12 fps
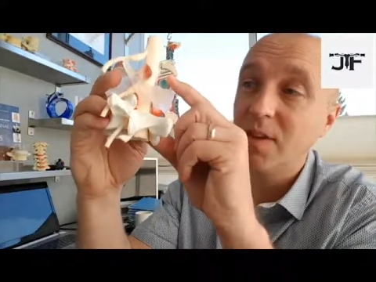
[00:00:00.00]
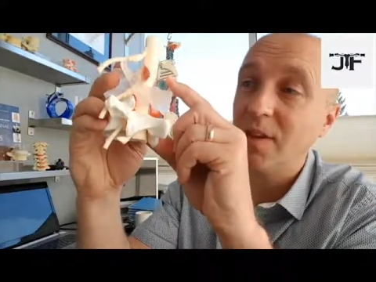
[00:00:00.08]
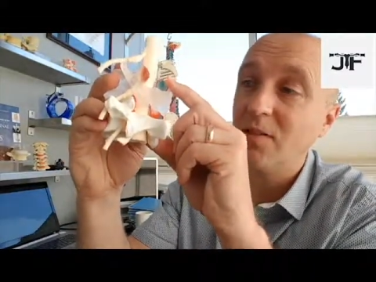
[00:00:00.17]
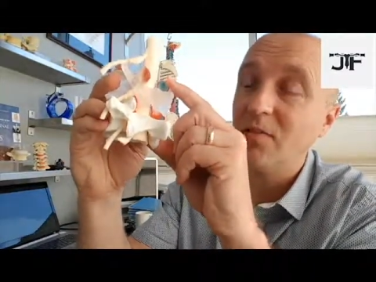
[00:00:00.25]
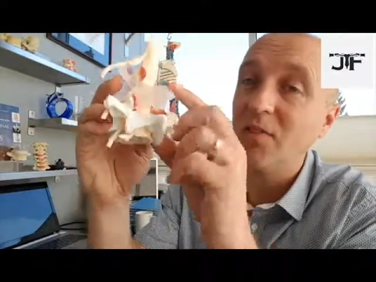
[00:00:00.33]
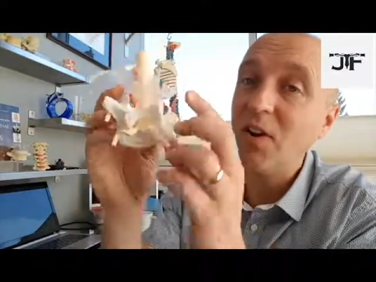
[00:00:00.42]

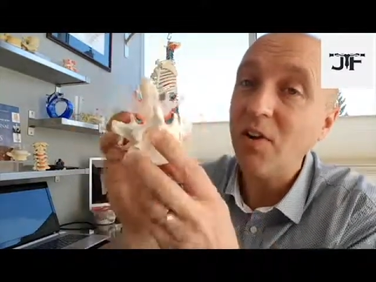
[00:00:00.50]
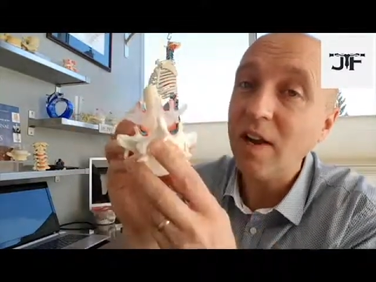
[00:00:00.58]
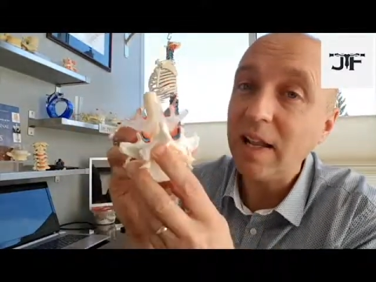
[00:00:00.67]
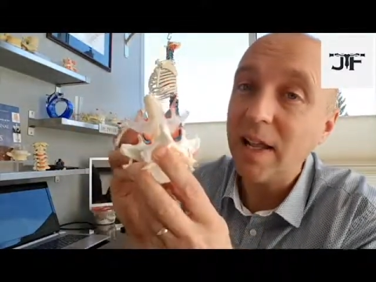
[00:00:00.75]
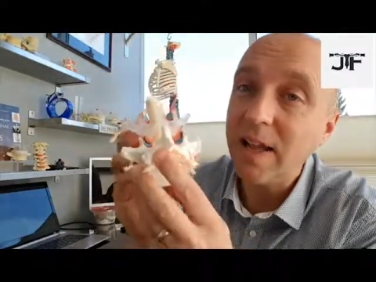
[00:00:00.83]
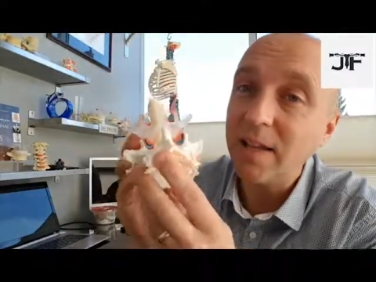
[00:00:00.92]
it's
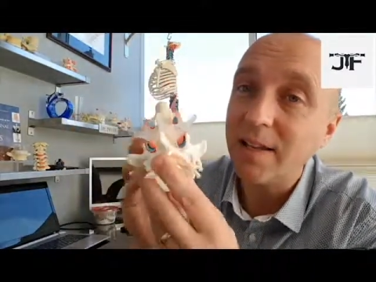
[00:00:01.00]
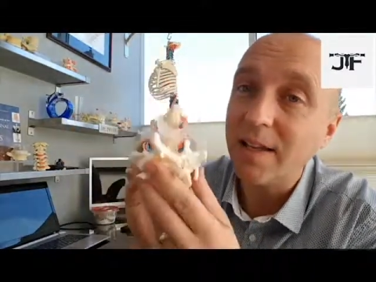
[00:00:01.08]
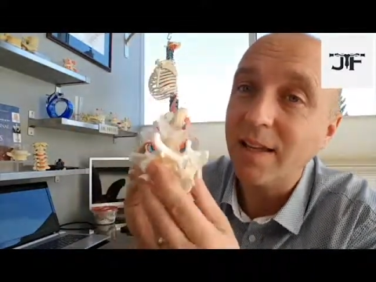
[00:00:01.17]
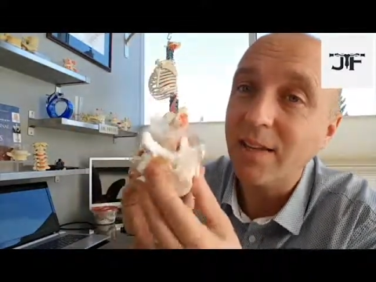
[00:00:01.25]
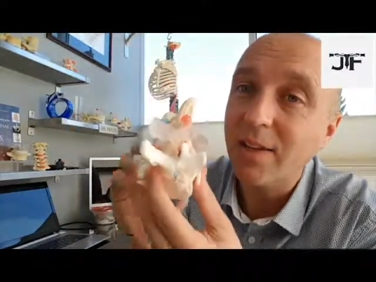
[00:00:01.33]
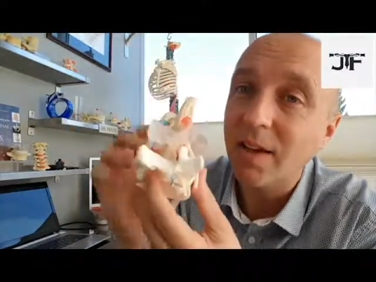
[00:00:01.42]
very
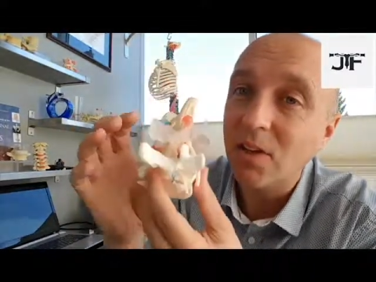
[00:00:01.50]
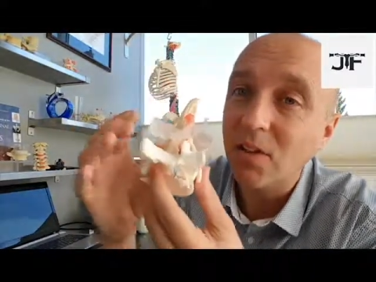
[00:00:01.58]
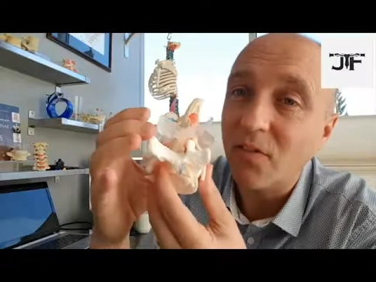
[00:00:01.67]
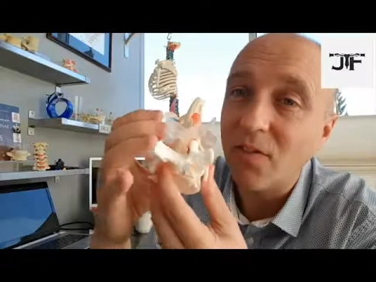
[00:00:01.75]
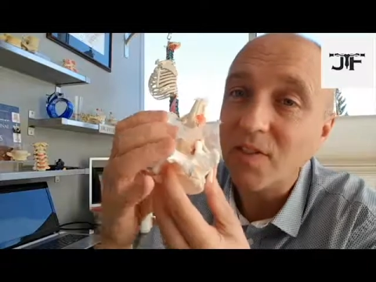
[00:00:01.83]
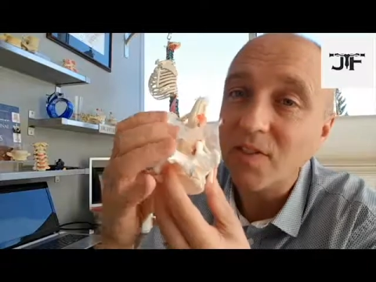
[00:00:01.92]
likely that it's
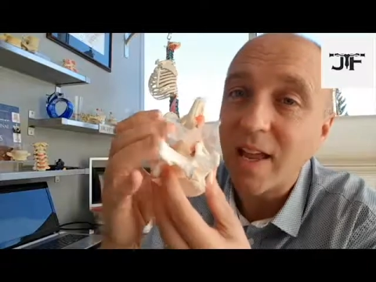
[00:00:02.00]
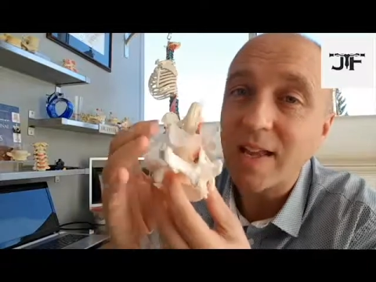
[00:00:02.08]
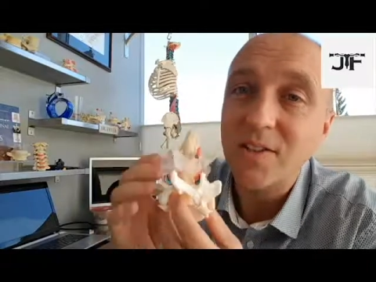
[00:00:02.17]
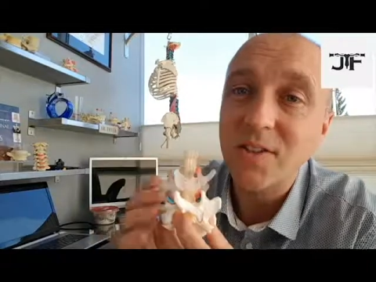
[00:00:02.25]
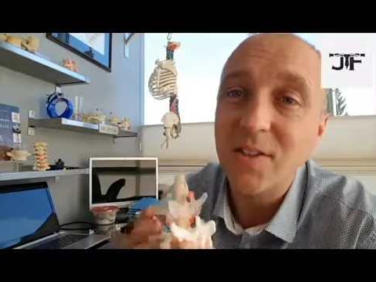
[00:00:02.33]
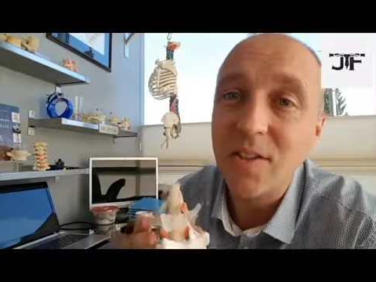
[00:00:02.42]
the
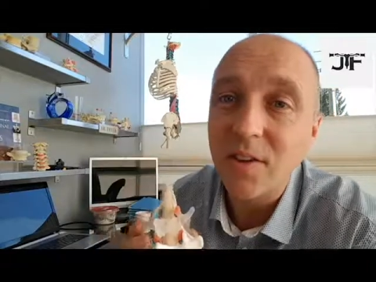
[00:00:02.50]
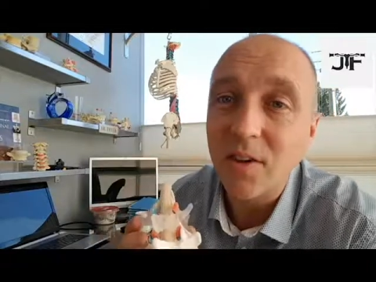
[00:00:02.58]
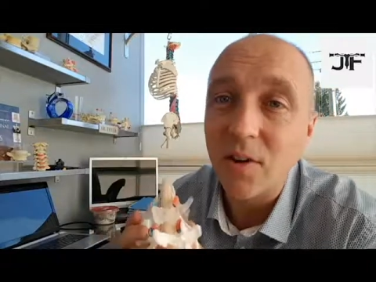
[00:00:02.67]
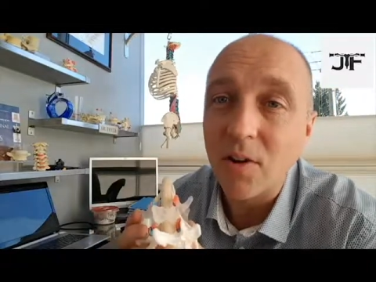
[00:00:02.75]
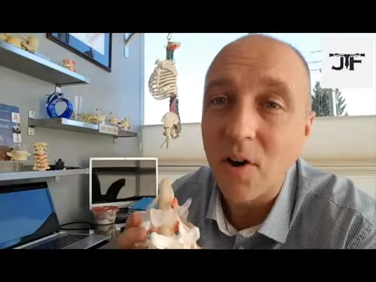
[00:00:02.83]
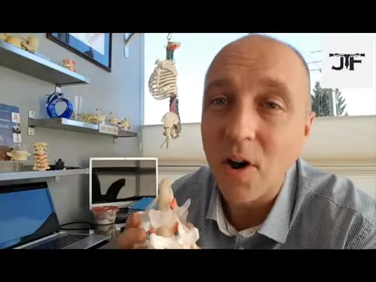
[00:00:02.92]
facets
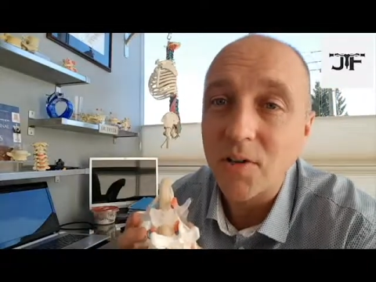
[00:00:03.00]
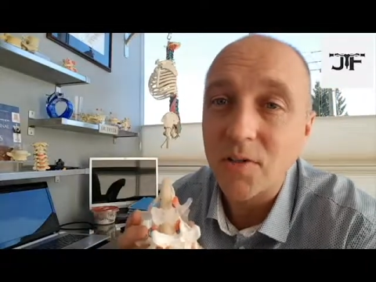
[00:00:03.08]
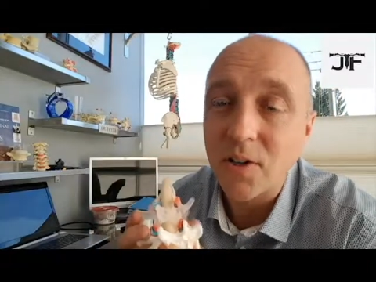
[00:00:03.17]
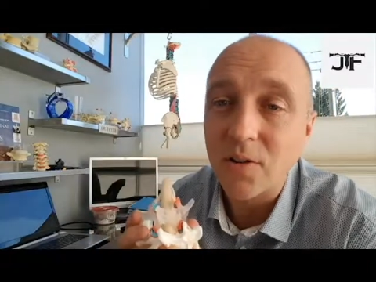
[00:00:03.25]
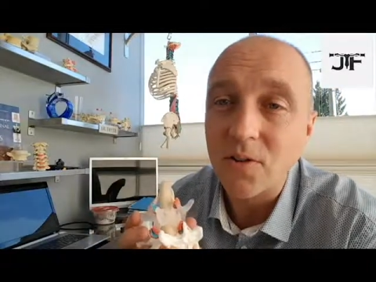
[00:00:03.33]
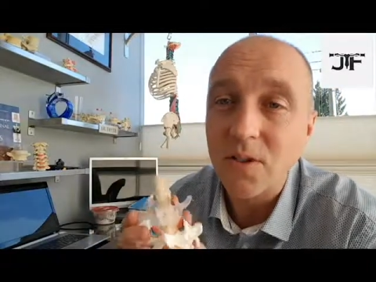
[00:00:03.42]
that are
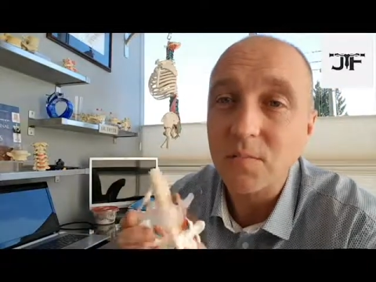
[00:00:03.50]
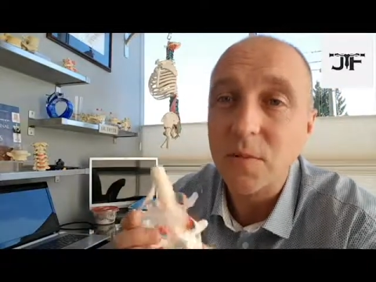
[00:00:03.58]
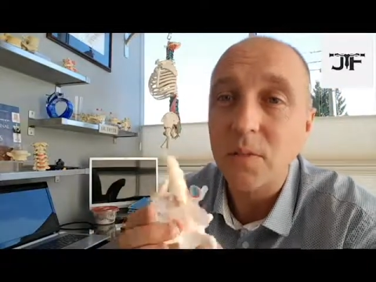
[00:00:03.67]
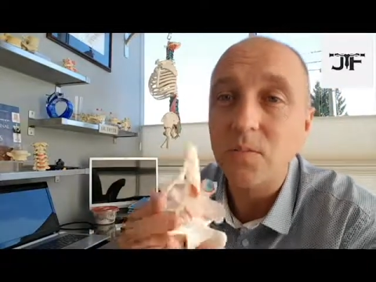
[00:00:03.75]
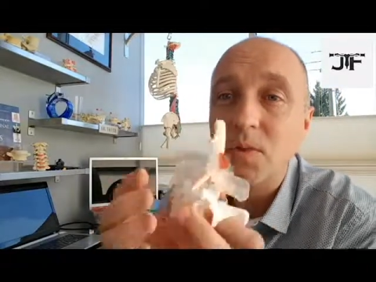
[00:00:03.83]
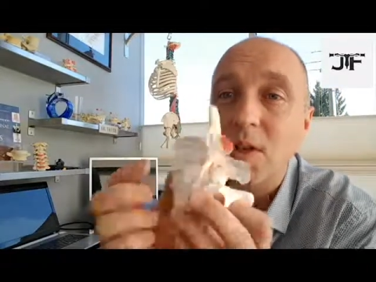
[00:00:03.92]
causing your
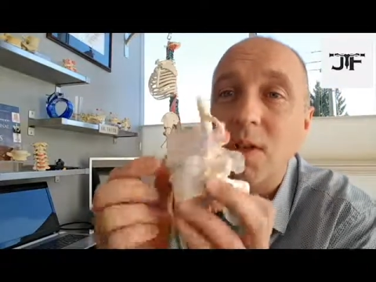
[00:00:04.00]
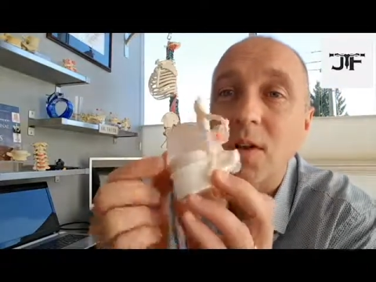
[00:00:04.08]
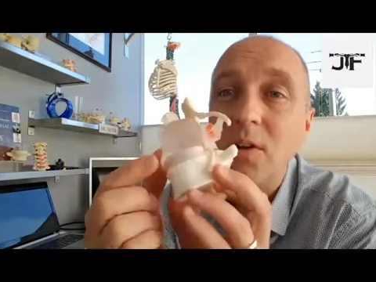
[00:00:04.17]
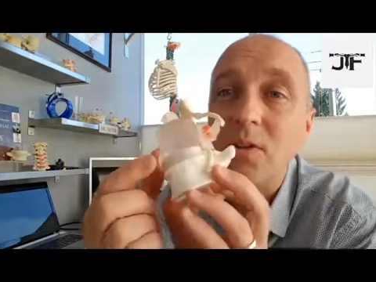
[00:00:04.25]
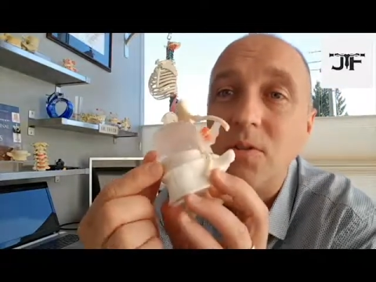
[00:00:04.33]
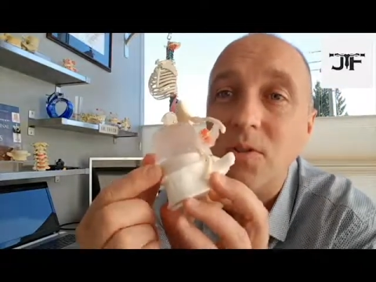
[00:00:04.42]
symptoms
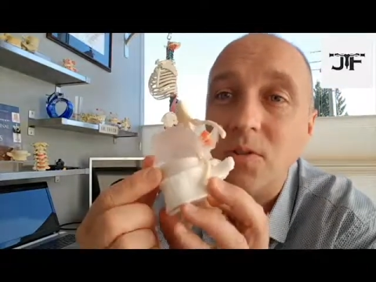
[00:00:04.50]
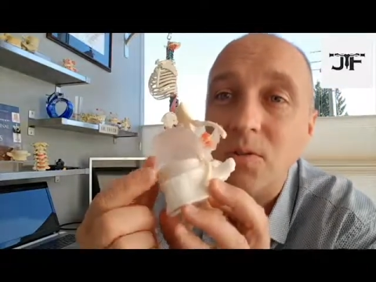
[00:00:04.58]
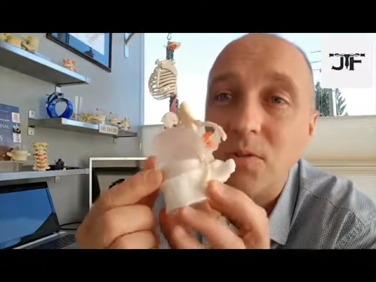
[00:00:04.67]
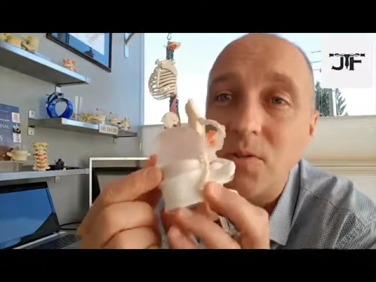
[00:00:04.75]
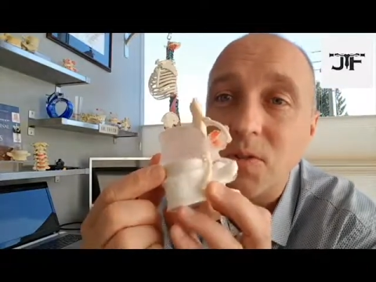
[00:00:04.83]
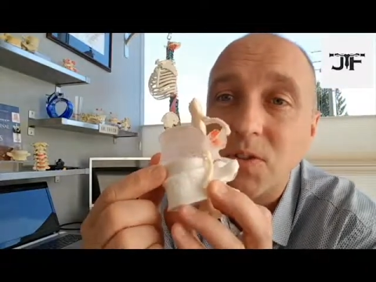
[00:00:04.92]
due
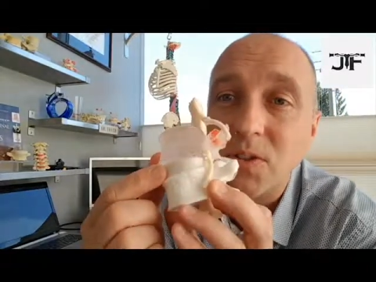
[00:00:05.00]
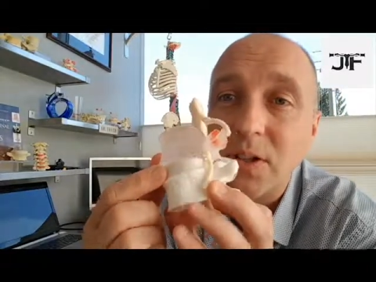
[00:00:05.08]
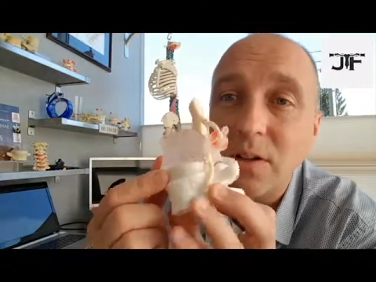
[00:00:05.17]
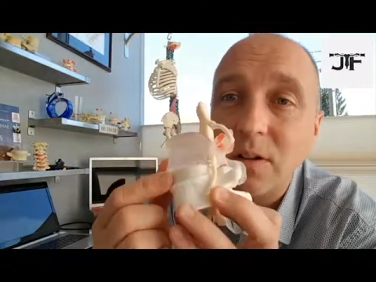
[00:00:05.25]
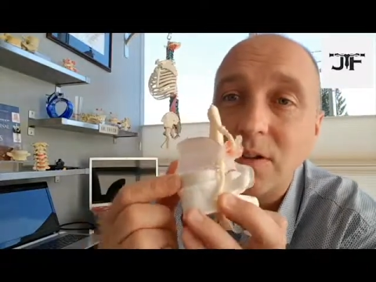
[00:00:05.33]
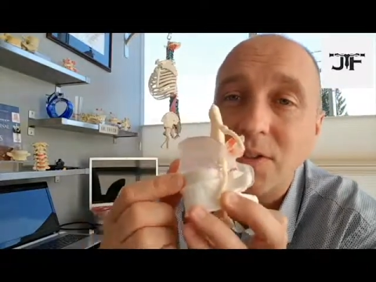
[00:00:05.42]
to
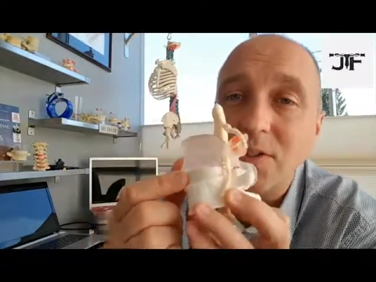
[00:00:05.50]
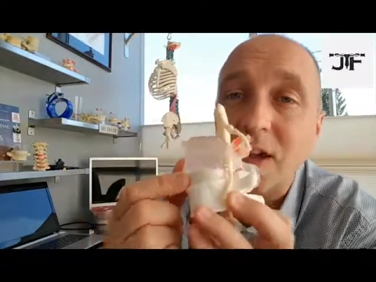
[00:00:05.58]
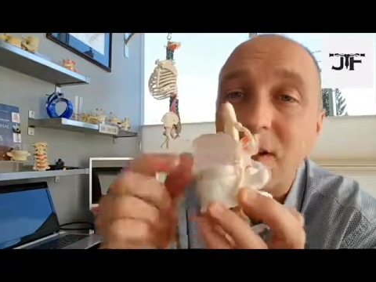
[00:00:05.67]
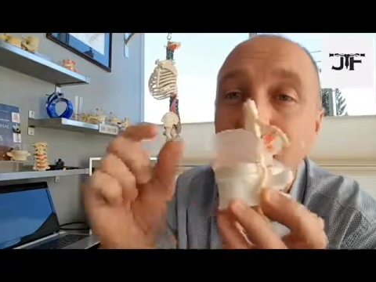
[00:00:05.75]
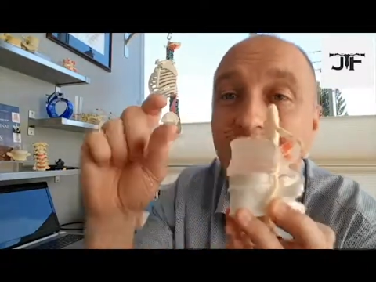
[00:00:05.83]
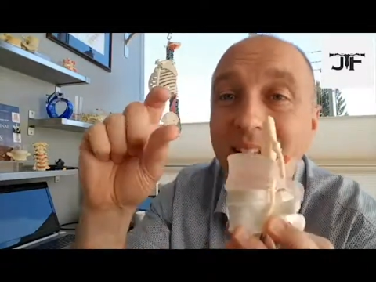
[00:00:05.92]

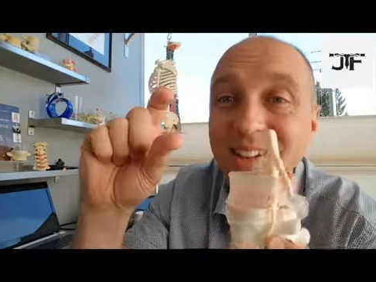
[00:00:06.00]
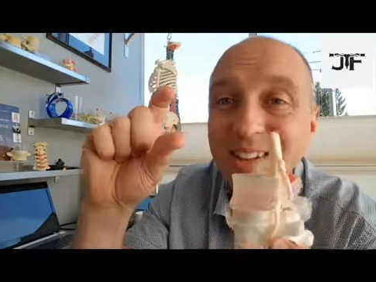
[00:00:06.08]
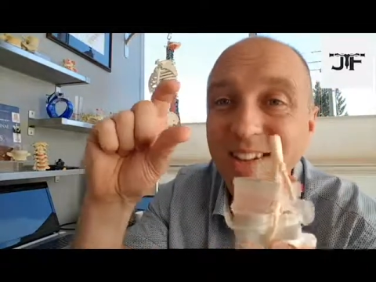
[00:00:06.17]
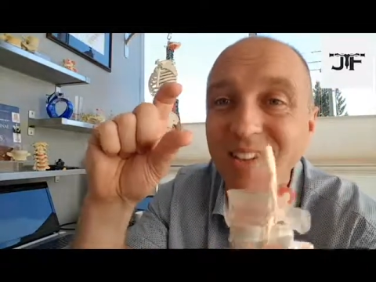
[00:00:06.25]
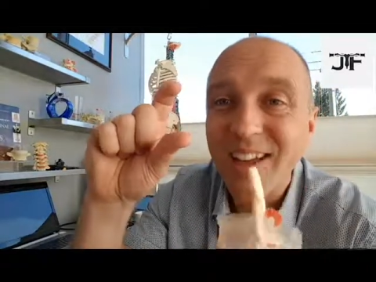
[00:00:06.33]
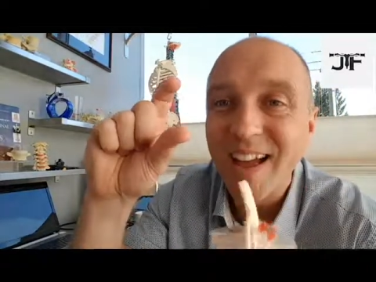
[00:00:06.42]
subtle
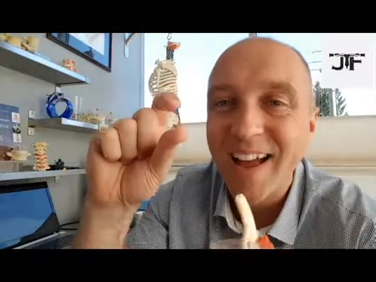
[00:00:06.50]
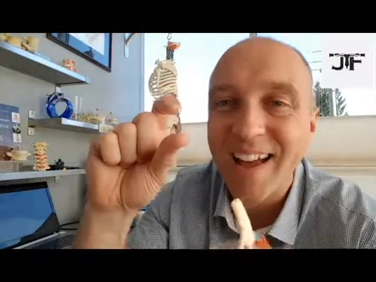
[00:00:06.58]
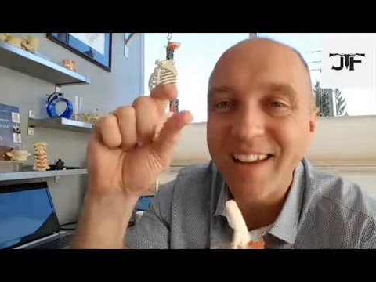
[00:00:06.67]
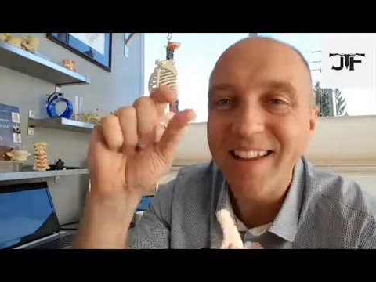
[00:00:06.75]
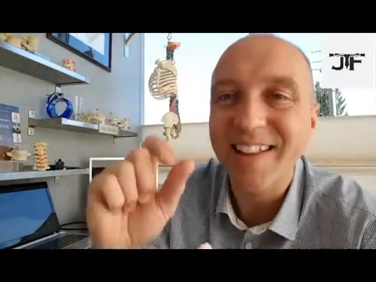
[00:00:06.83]
disc height